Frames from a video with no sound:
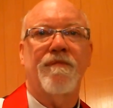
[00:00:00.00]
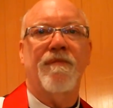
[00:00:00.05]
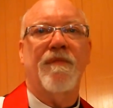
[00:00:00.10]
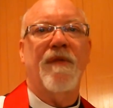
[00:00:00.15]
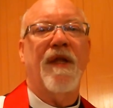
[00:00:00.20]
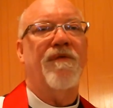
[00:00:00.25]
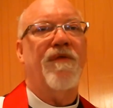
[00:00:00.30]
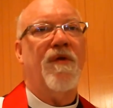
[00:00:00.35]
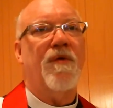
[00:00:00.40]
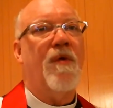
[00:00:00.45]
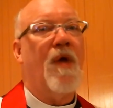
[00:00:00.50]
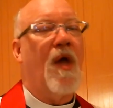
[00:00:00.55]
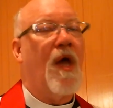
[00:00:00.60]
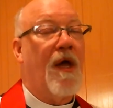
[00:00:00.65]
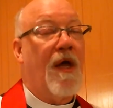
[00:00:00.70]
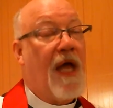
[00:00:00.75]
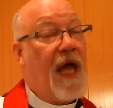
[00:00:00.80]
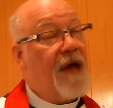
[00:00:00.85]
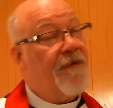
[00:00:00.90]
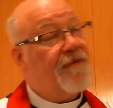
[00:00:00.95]
If you
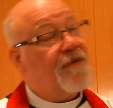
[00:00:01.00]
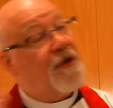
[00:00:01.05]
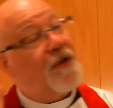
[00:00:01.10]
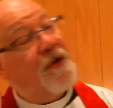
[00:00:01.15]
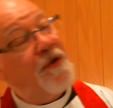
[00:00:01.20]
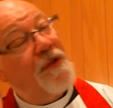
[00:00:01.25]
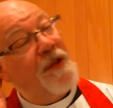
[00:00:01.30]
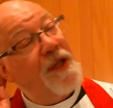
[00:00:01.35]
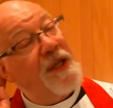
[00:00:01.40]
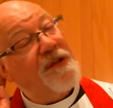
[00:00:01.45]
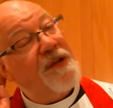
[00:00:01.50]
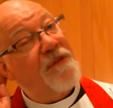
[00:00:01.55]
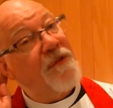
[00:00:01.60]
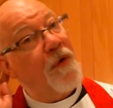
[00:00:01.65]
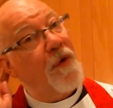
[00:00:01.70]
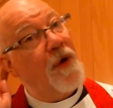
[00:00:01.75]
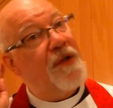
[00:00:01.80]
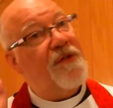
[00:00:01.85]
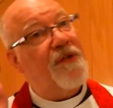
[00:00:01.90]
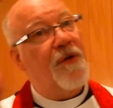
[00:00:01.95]
have to do this every
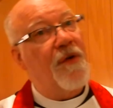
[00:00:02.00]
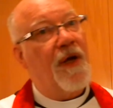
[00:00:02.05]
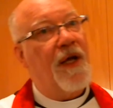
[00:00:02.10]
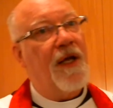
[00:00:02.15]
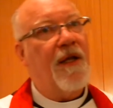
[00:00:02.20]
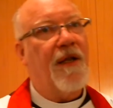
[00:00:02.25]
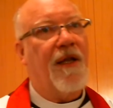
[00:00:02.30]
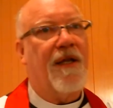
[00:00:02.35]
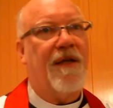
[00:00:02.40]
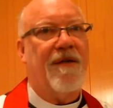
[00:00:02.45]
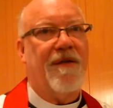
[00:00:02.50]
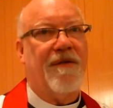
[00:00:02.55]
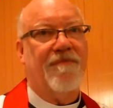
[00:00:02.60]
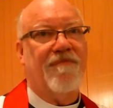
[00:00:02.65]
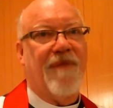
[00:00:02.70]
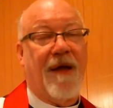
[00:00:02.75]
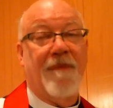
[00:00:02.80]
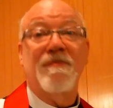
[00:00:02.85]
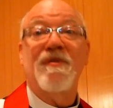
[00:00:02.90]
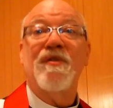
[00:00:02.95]
once in a while,
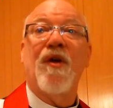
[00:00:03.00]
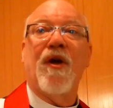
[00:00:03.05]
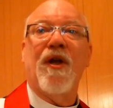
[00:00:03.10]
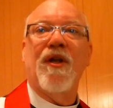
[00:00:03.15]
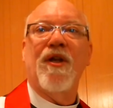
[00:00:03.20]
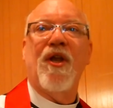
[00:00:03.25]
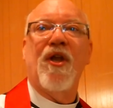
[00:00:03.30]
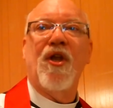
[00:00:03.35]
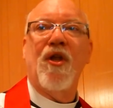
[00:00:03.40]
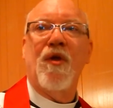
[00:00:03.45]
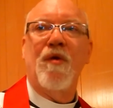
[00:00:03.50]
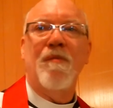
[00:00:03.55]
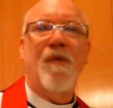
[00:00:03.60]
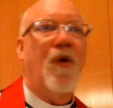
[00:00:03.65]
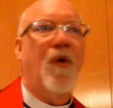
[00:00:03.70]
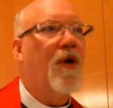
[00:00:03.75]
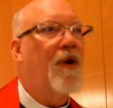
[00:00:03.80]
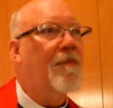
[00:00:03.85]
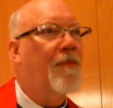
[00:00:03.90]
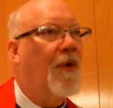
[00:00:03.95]
I'm starting to do
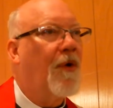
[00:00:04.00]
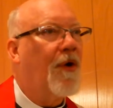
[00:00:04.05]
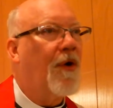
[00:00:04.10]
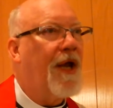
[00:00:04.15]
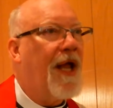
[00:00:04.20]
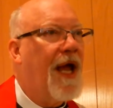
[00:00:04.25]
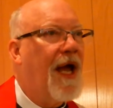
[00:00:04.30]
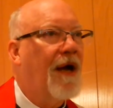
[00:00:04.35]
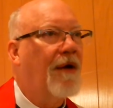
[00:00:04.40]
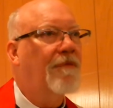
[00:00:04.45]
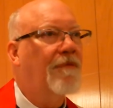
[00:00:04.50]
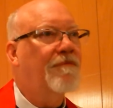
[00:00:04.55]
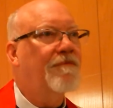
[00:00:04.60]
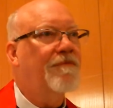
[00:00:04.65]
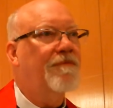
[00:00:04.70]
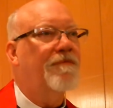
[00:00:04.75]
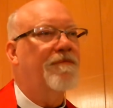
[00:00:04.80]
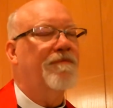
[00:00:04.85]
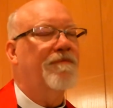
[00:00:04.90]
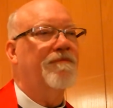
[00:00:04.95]
more and more now.
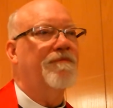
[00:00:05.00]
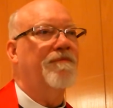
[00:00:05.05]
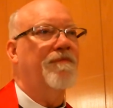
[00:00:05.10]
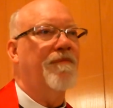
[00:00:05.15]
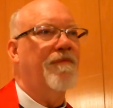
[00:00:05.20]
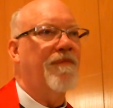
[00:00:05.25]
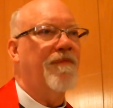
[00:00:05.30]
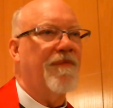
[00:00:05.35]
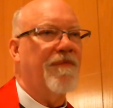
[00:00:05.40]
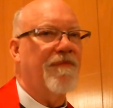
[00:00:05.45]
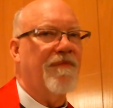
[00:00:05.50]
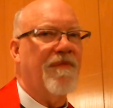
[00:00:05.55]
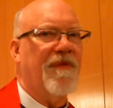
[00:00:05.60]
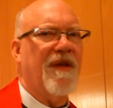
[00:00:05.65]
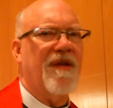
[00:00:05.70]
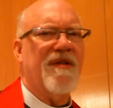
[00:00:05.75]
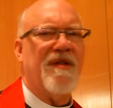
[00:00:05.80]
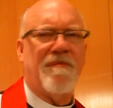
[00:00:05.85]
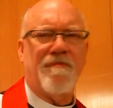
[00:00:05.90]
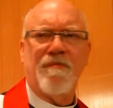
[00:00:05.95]

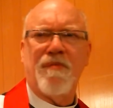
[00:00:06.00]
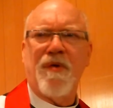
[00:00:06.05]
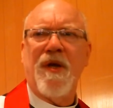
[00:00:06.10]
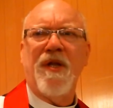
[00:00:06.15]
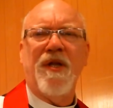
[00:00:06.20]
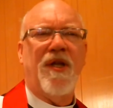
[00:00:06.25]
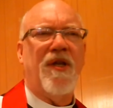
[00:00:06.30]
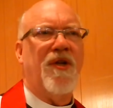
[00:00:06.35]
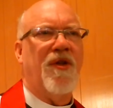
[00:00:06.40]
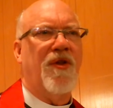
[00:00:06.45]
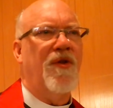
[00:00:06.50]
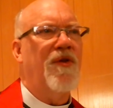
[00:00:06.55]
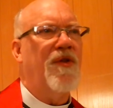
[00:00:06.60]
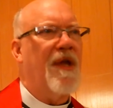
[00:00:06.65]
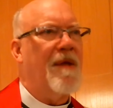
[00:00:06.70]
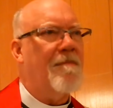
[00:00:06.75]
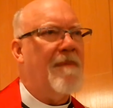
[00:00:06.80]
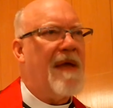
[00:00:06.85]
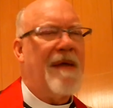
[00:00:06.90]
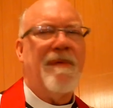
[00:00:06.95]
That's a pretty good clue
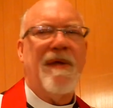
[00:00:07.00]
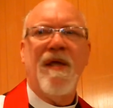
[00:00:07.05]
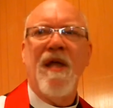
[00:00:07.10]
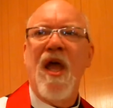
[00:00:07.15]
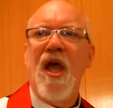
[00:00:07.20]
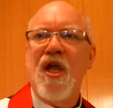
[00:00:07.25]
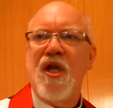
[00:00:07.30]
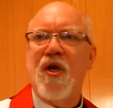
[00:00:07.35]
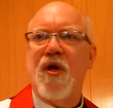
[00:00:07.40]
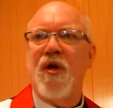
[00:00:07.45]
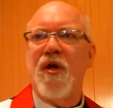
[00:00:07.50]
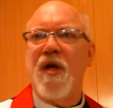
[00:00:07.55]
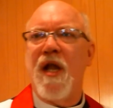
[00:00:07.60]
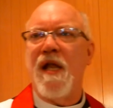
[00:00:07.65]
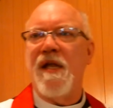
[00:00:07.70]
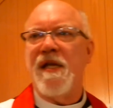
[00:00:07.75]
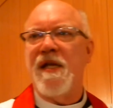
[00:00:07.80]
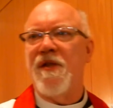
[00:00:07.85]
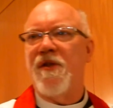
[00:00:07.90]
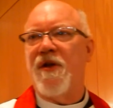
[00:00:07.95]
that maybe you're
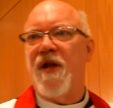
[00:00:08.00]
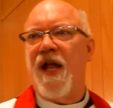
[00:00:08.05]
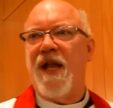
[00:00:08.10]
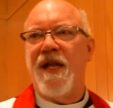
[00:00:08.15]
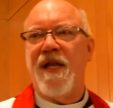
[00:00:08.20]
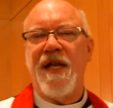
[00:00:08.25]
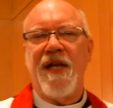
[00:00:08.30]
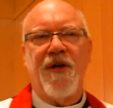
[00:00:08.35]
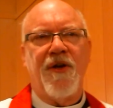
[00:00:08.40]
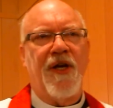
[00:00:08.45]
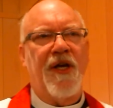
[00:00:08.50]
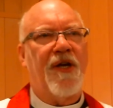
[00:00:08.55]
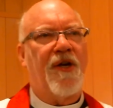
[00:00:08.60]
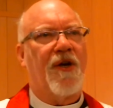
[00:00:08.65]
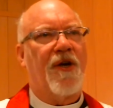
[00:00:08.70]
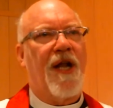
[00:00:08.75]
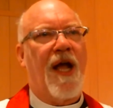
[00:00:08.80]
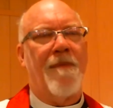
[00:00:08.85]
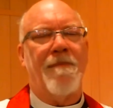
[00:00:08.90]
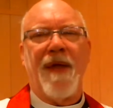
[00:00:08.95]
not, either not hearing or
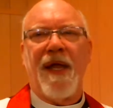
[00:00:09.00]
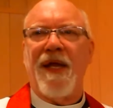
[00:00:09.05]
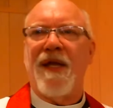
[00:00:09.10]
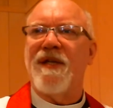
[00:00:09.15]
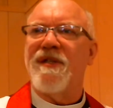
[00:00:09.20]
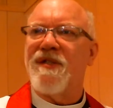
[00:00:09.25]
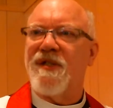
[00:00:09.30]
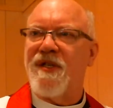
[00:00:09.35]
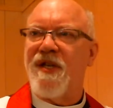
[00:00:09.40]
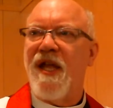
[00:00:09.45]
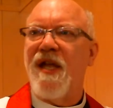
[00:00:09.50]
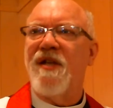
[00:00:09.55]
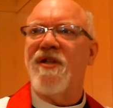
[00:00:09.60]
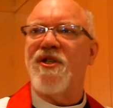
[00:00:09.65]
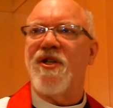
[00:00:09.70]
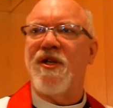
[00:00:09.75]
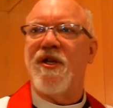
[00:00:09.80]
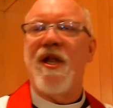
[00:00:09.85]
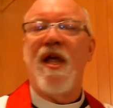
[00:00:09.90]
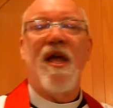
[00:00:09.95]
not paying
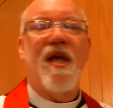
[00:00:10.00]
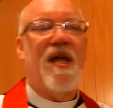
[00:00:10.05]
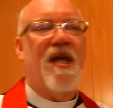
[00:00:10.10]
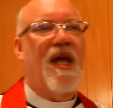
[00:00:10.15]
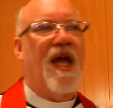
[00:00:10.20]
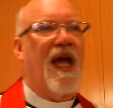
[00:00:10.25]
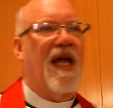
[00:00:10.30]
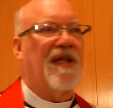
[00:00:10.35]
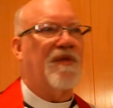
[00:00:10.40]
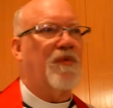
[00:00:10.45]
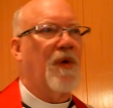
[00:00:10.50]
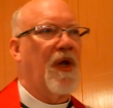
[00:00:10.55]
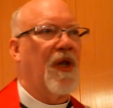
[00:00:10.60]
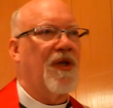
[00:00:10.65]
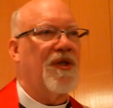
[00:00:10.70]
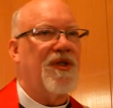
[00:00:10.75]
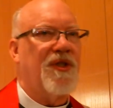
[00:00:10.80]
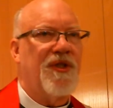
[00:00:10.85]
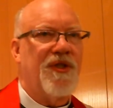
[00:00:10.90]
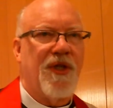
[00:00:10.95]
attention as well
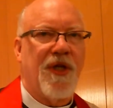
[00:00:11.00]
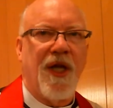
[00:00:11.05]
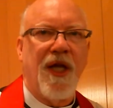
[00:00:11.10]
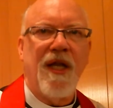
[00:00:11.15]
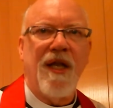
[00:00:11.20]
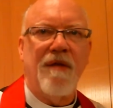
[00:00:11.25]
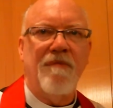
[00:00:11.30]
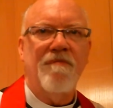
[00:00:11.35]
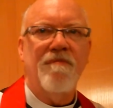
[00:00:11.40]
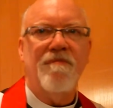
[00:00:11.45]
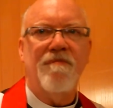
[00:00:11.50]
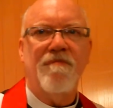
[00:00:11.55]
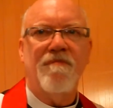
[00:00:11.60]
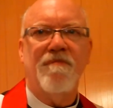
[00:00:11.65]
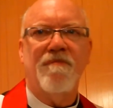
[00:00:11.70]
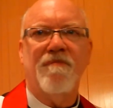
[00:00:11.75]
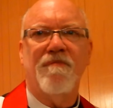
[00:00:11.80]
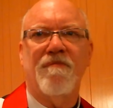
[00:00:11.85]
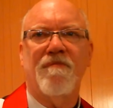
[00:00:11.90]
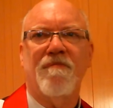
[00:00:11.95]
as you should. And
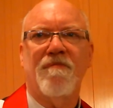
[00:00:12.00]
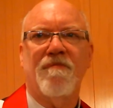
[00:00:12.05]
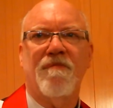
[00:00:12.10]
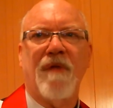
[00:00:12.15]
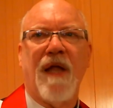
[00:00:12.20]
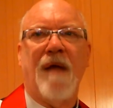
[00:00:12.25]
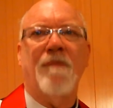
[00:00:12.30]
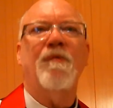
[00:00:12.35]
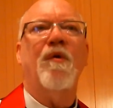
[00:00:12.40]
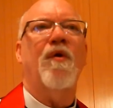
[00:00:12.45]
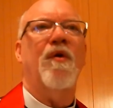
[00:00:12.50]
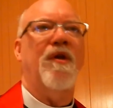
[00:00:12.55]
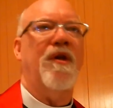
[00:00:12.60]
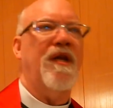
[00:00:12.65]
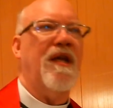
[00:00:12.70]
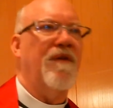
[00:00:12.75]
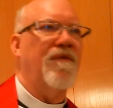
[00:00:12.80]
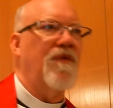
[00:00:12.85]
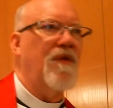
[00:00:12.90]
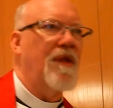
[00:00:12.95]
I'm going to
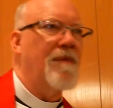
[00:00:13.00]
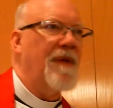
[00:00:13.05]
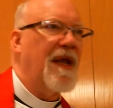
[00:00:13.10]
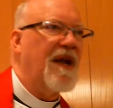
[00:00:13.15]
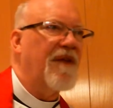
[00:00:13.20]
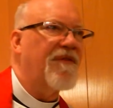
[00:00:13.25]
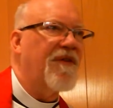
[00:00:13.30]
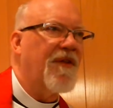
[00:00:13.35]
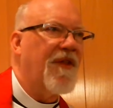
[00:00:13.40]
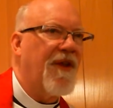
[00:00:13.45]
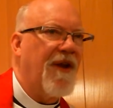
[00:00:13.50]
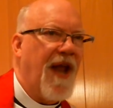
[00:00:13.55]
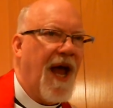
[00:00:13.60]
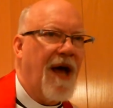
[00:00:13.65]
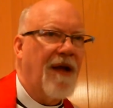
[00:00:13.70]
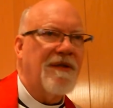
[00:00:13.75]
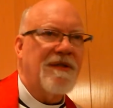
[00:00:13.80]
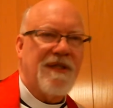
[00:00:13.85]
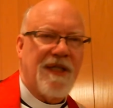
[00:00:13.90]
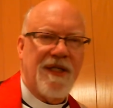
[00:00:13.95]
give you the benefit of the
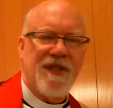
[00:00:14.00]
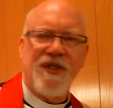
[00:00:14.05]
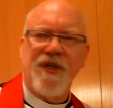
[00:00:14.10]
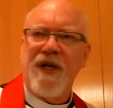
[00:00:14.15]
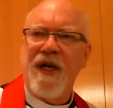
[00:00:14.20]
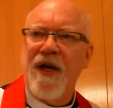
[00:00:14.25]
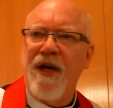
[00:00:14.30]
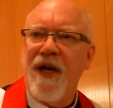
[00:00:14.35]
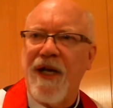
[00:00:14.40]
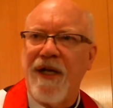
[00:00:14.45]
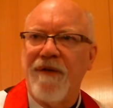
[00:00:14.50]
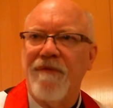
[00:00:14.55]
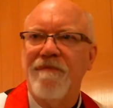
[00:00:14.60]
doubt and say it's your hearing.